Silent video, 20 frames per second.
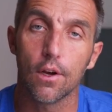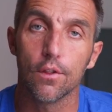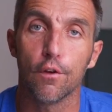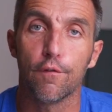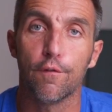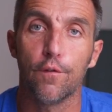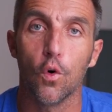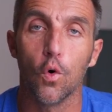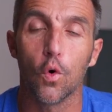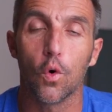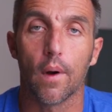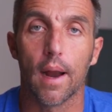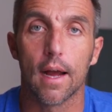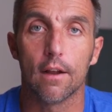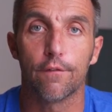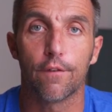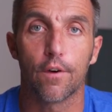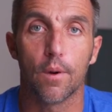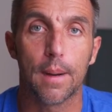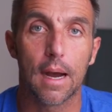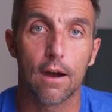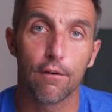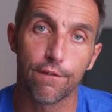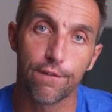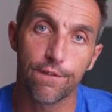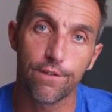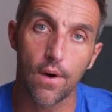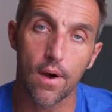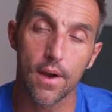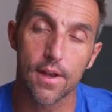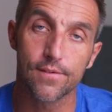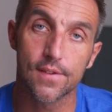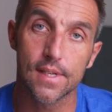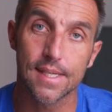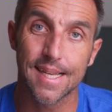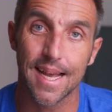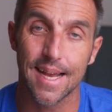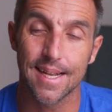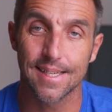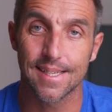on the foreground for about 5 to
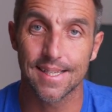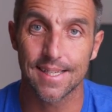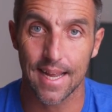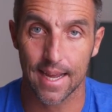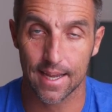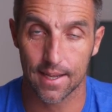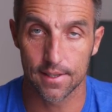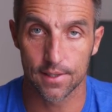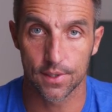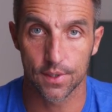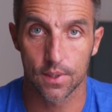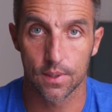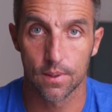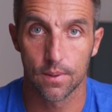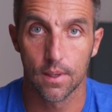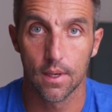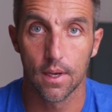10 seconds